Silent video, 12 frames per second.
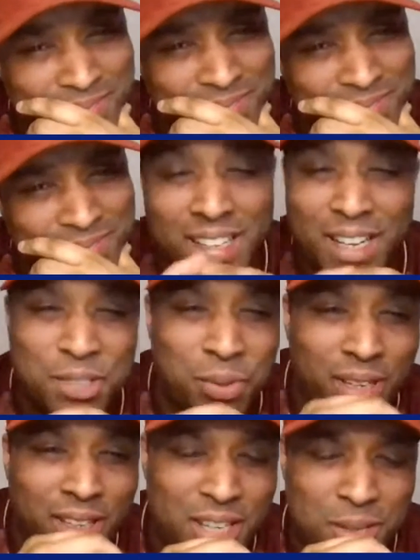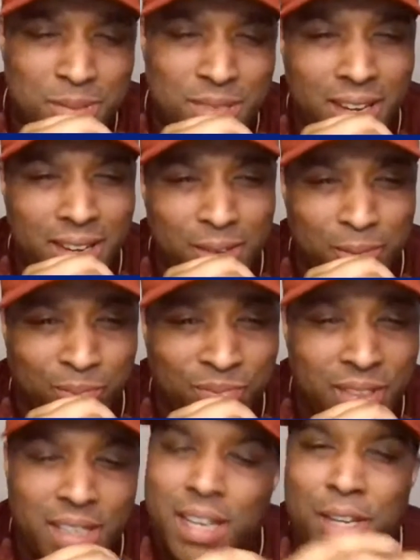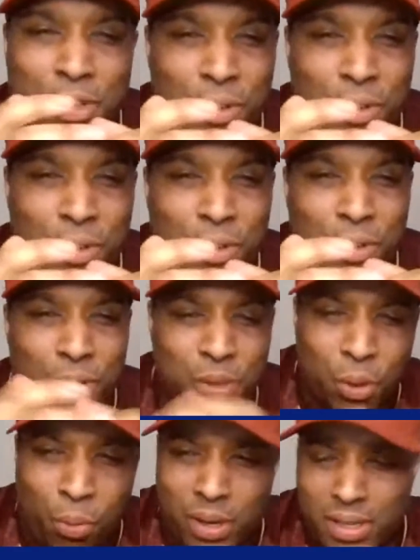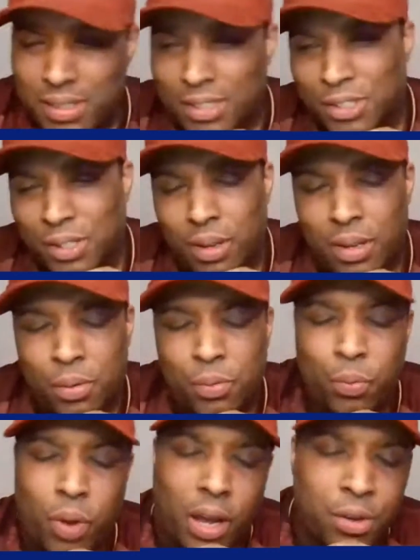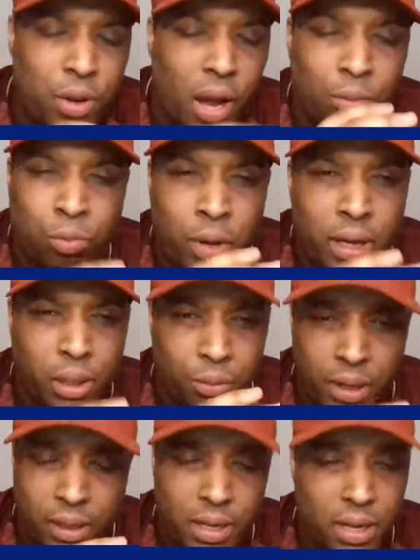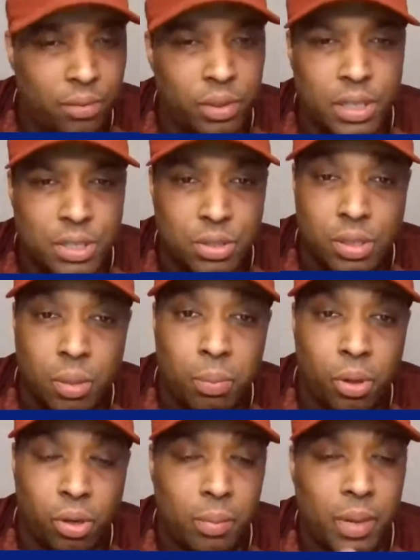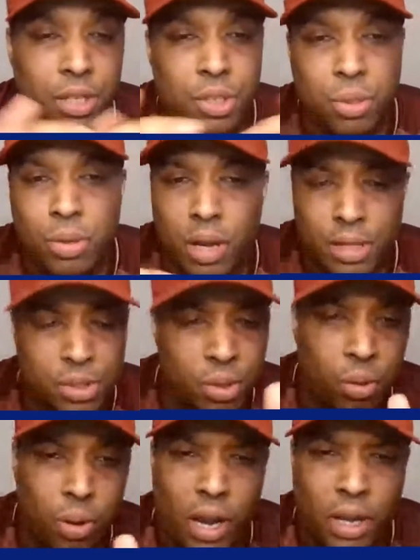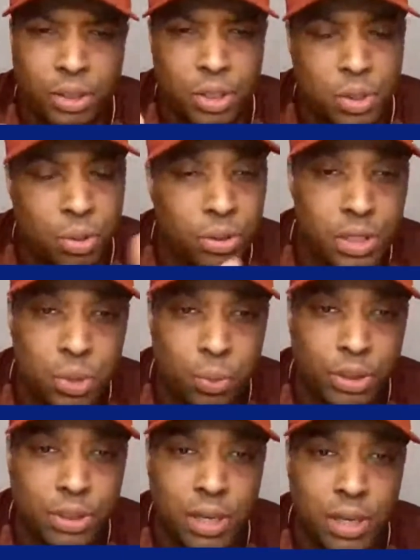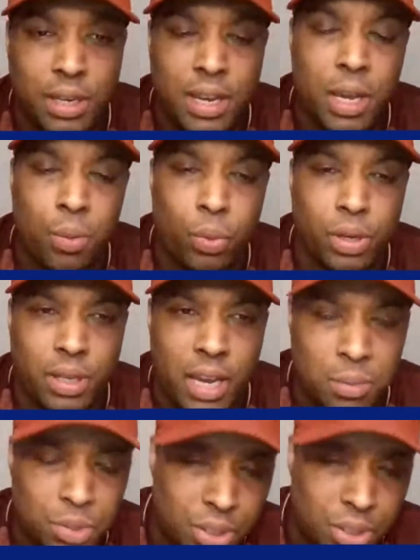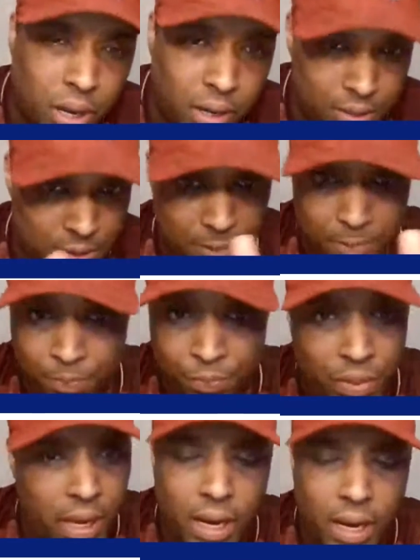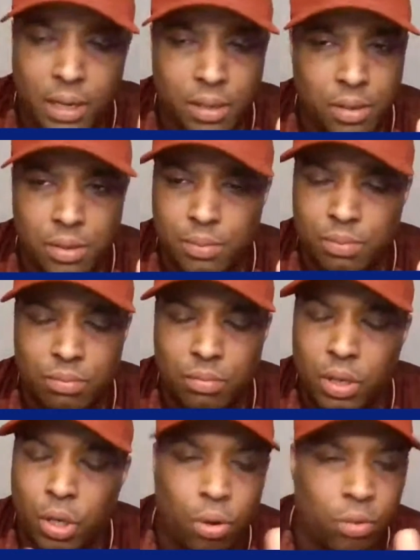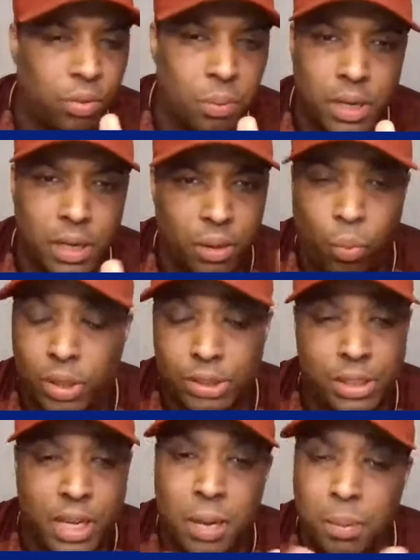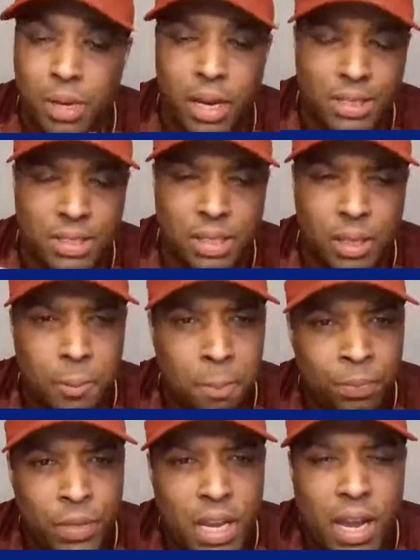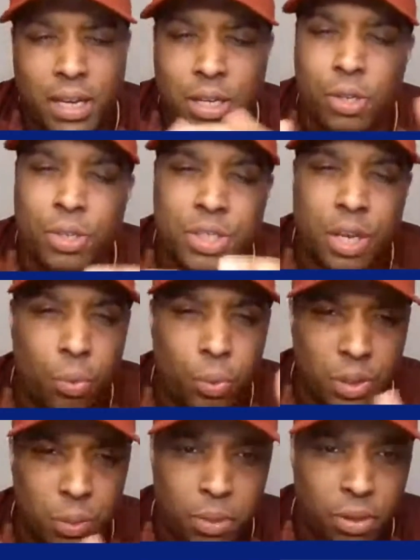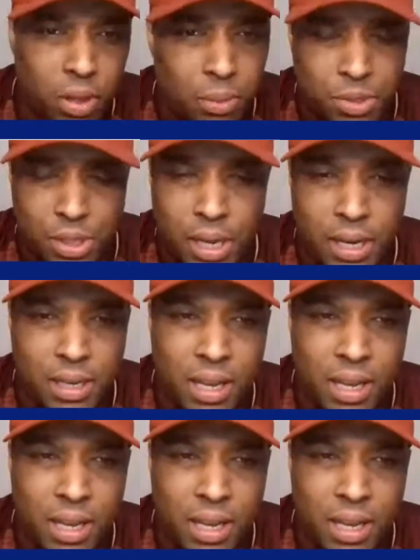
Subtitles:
yeah, that's what they keep saying. You know what it is? I rarely, rarely ever listen to the build-up. As you guys know, I just usually switch on the game when the game starts and go from there, watch the game, and that's it. And you could tell with the build-up today that,